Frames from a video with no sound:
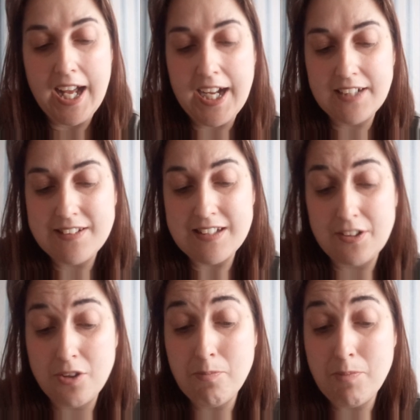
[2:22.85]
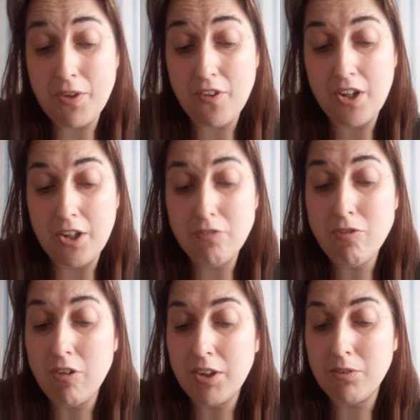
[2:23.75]
And number 2,
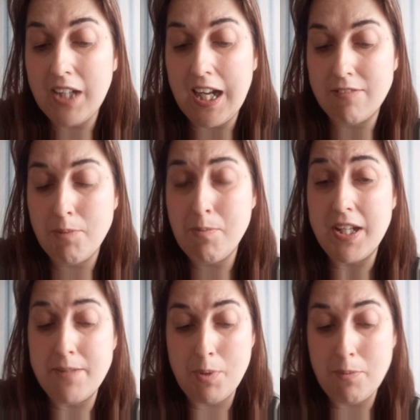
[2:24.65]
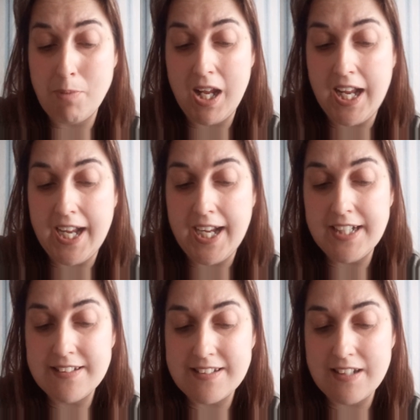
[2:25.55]
Royal Caribbean
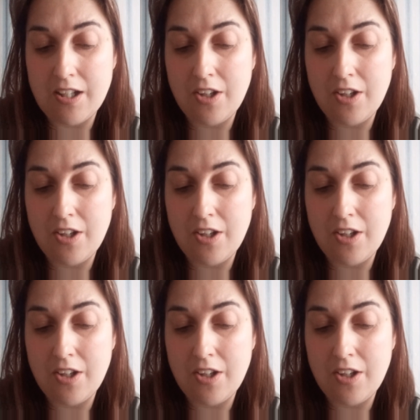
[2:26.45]
prepares